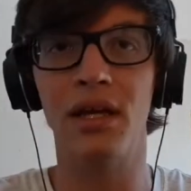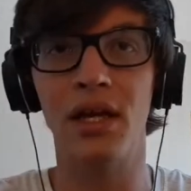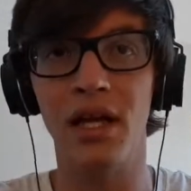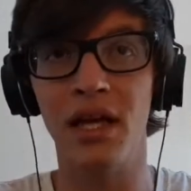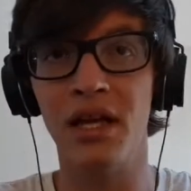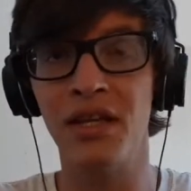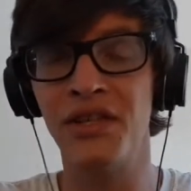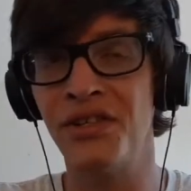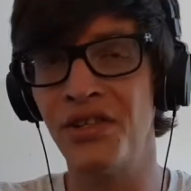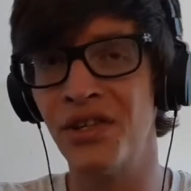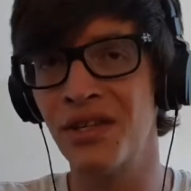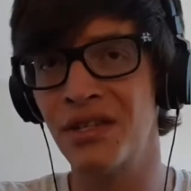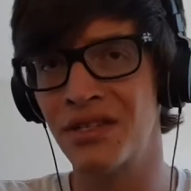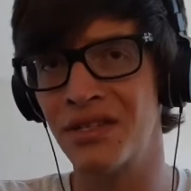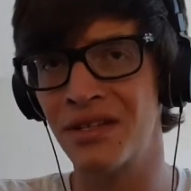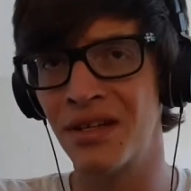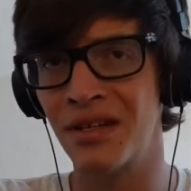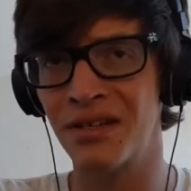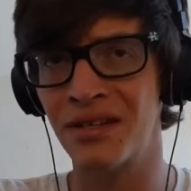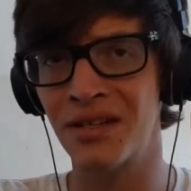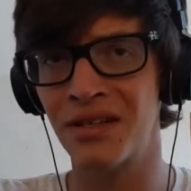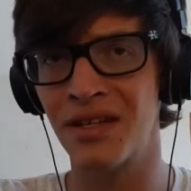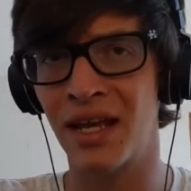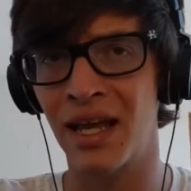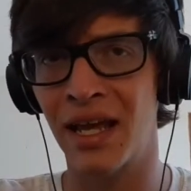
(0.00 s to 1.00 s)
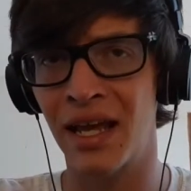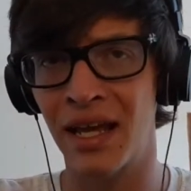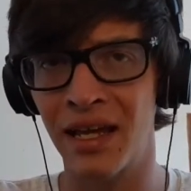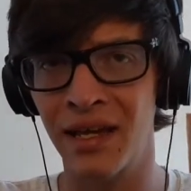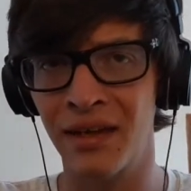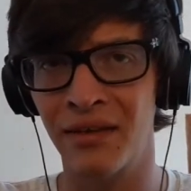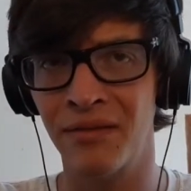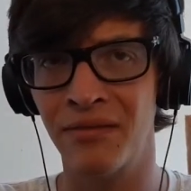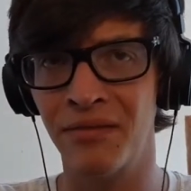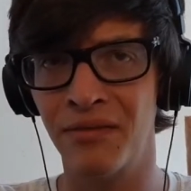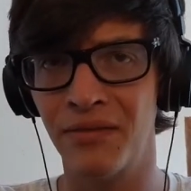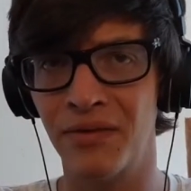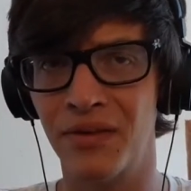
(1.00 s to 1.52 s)
It just doesn't
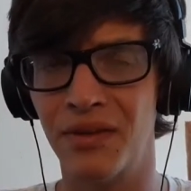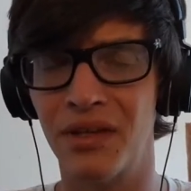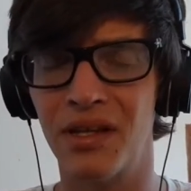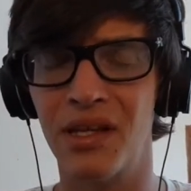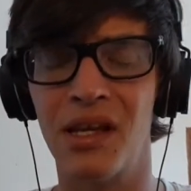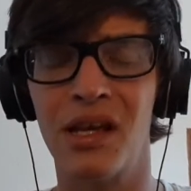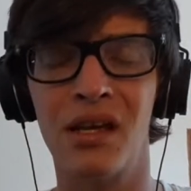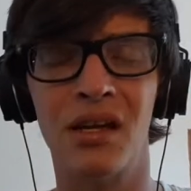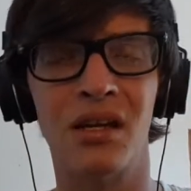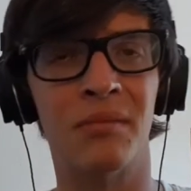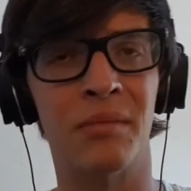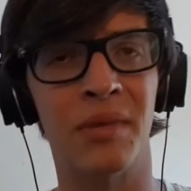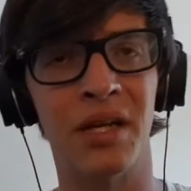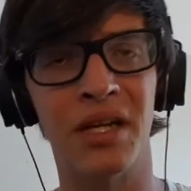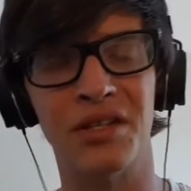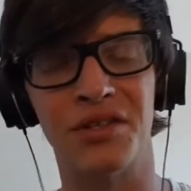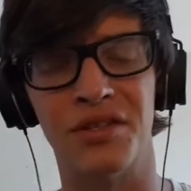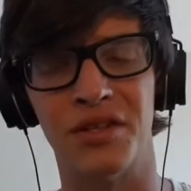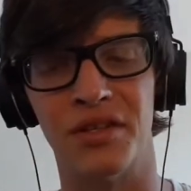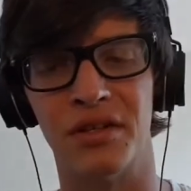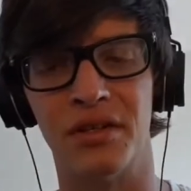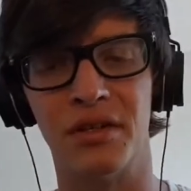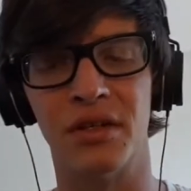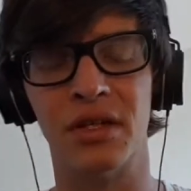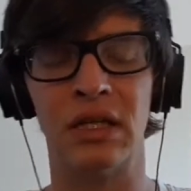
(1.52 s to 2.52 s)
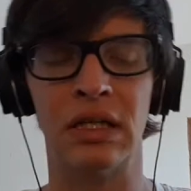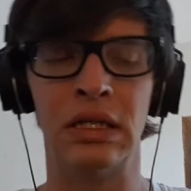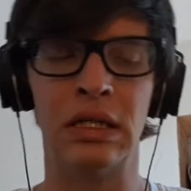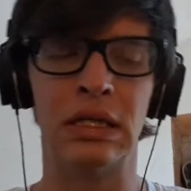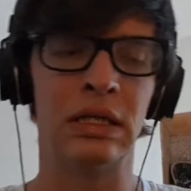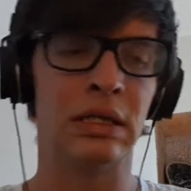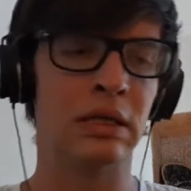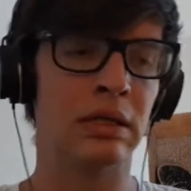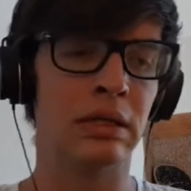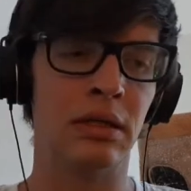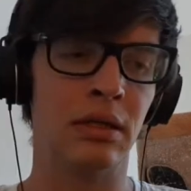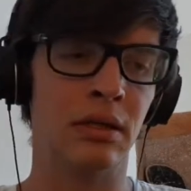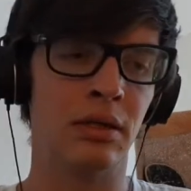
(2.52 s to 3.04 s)
have the animation.
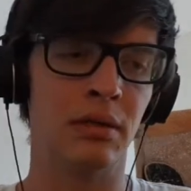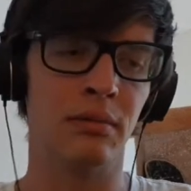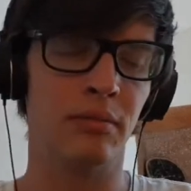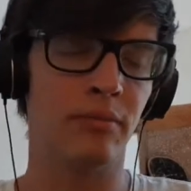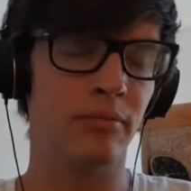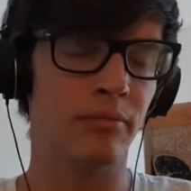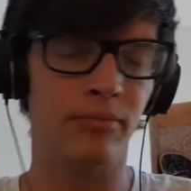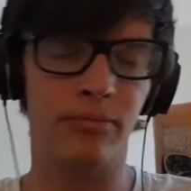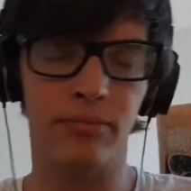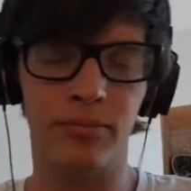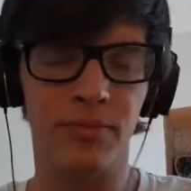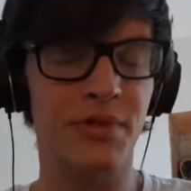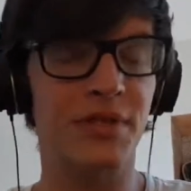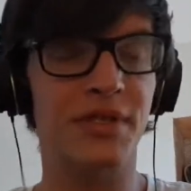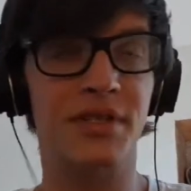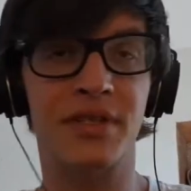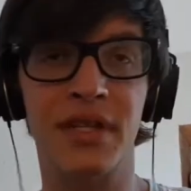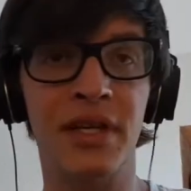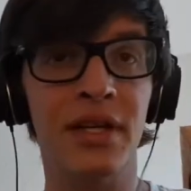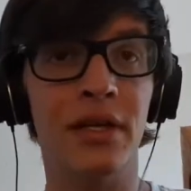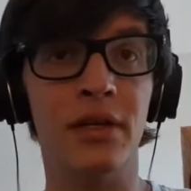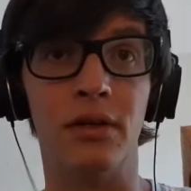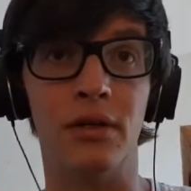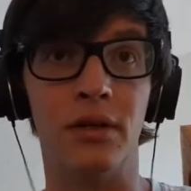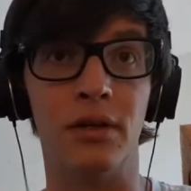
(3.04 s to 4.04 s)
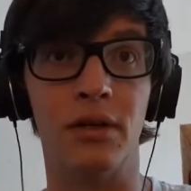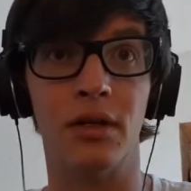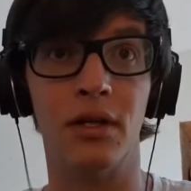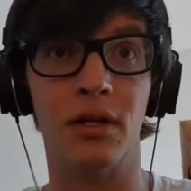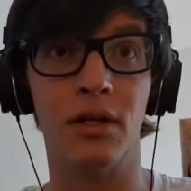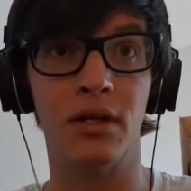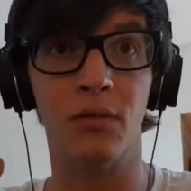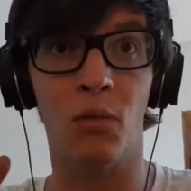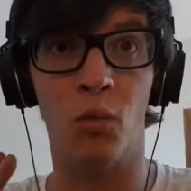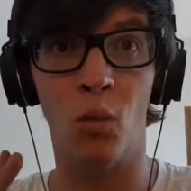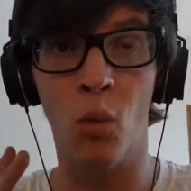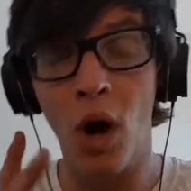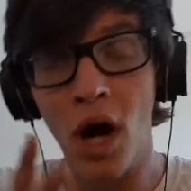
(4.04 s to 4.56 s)
Still,
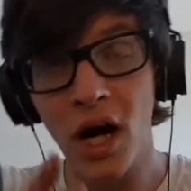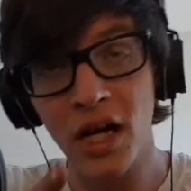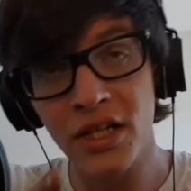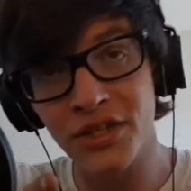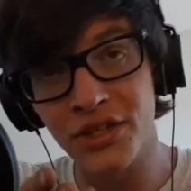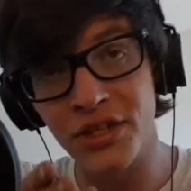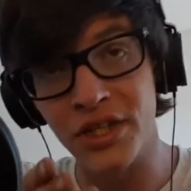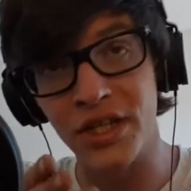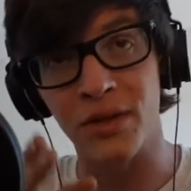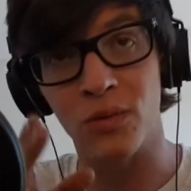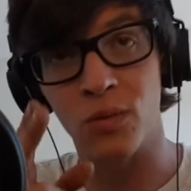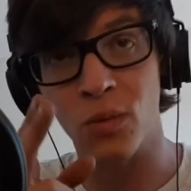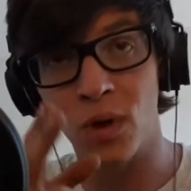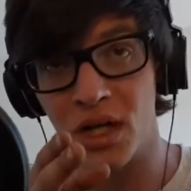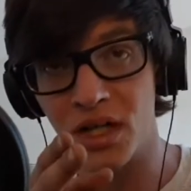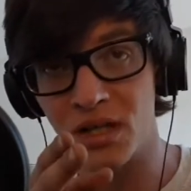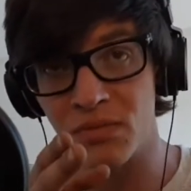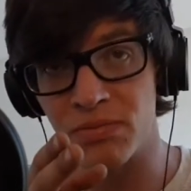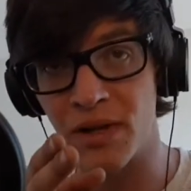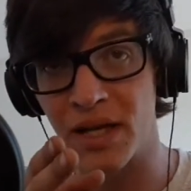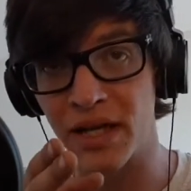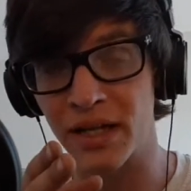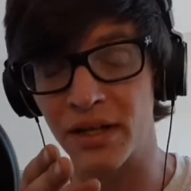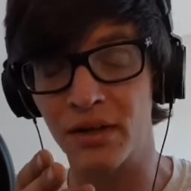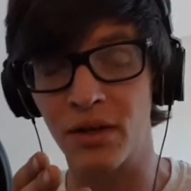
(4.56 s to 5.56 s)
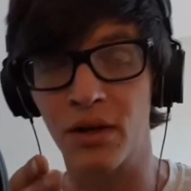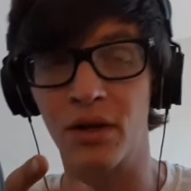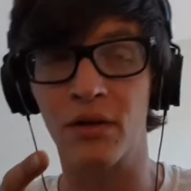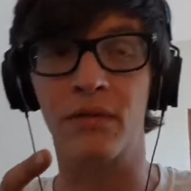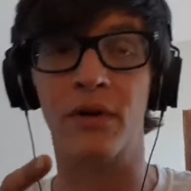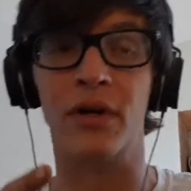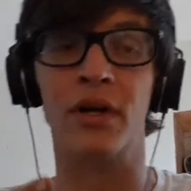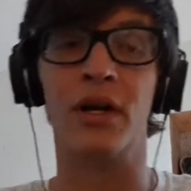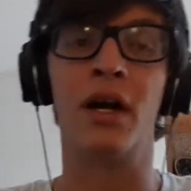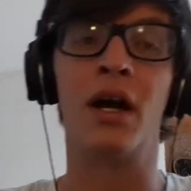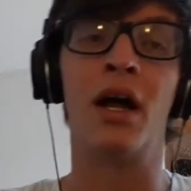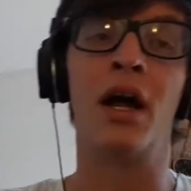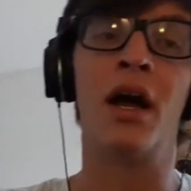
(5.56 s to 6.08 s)
watch it. Watch Black
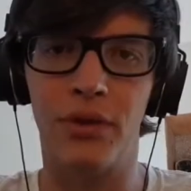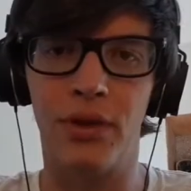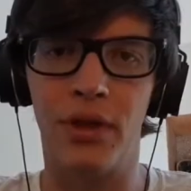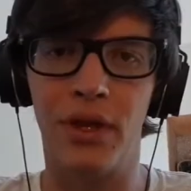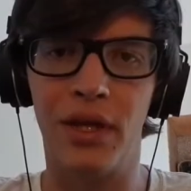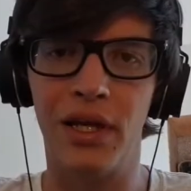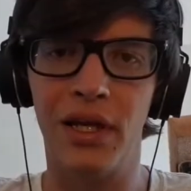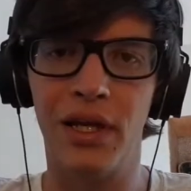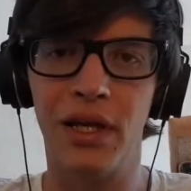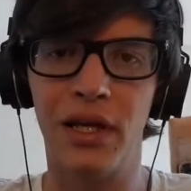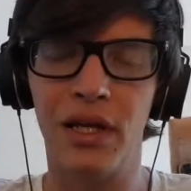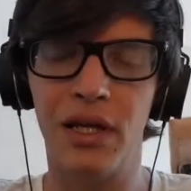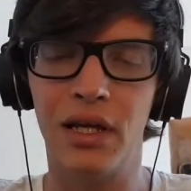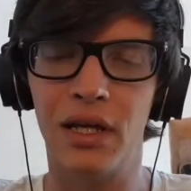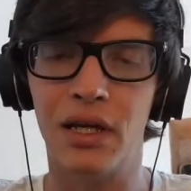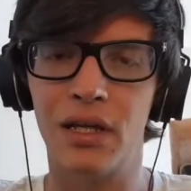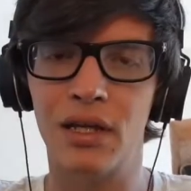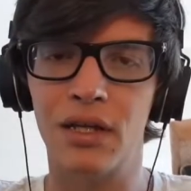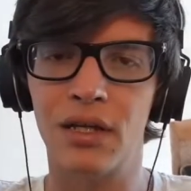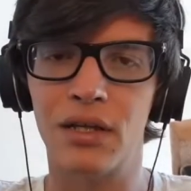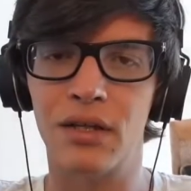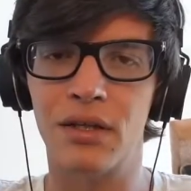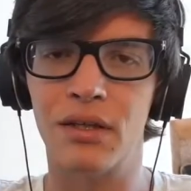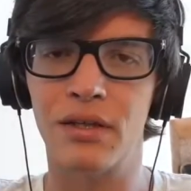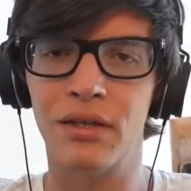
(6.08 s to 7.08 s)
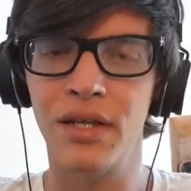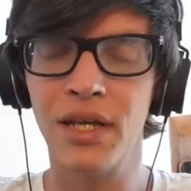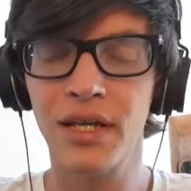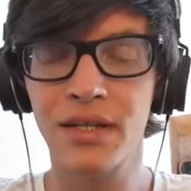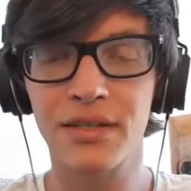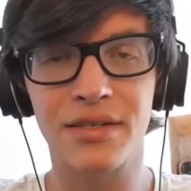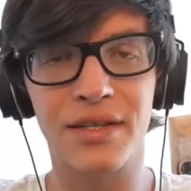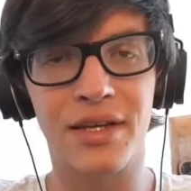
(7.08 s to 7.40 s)
Clover. The next